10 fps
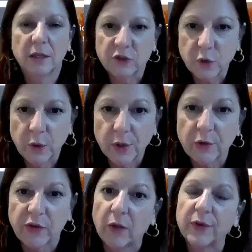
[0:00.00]
Enjoy
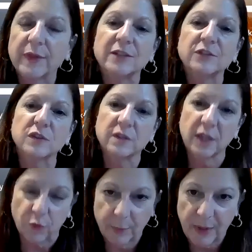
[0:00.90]
yourself and then just
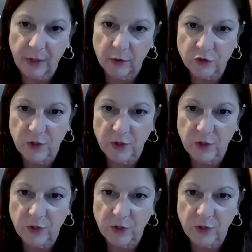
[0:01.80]
get right back